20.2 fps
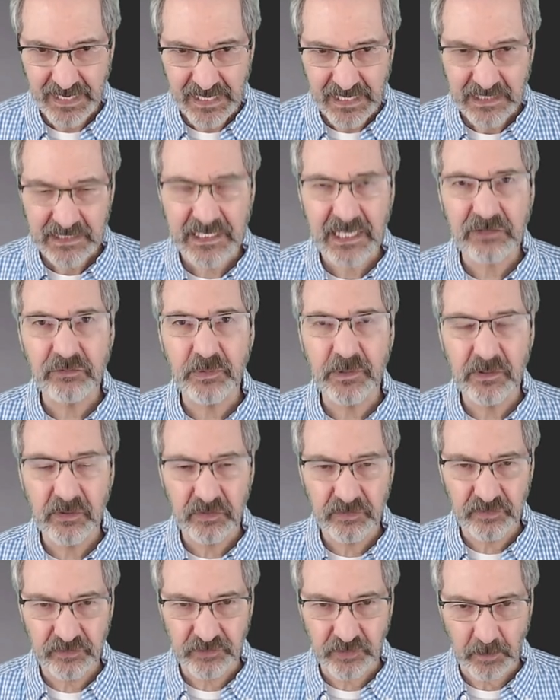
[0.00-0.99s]
Let's
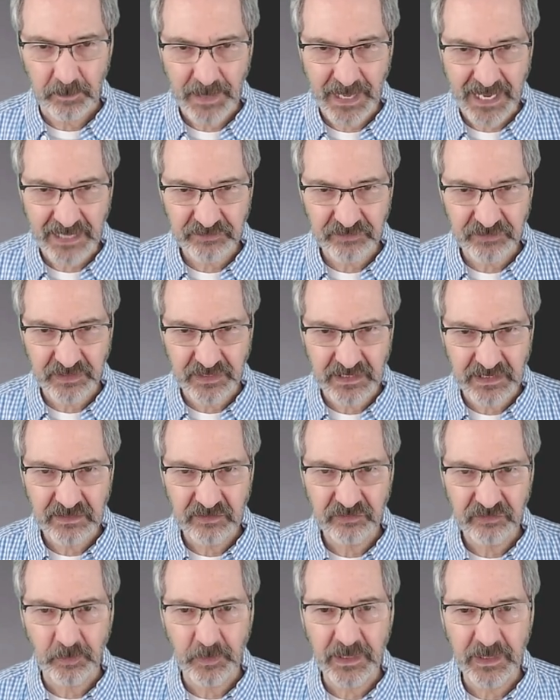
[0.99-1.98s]
reduce its opacity
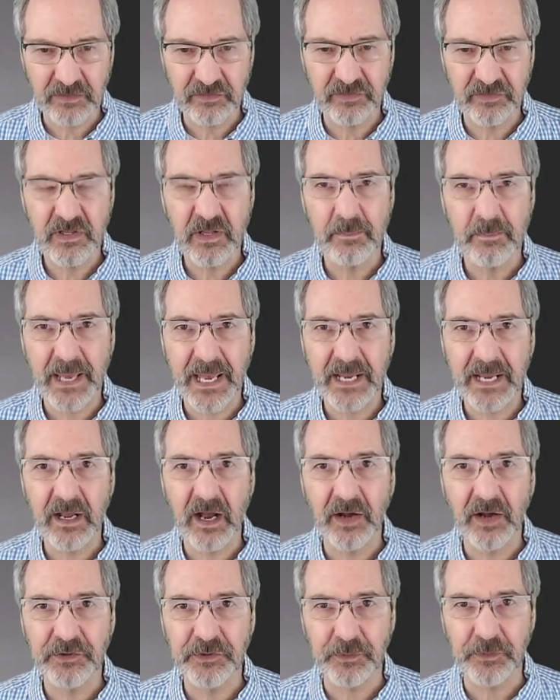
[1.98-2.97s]
so we can see the bag
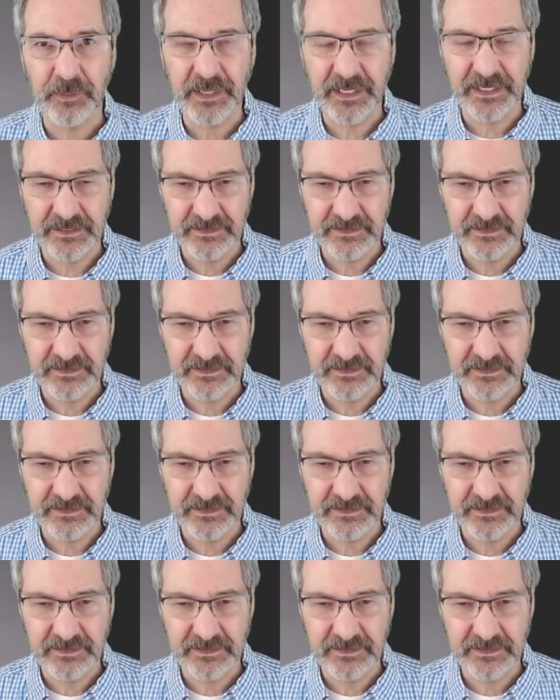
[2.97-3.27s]
under it.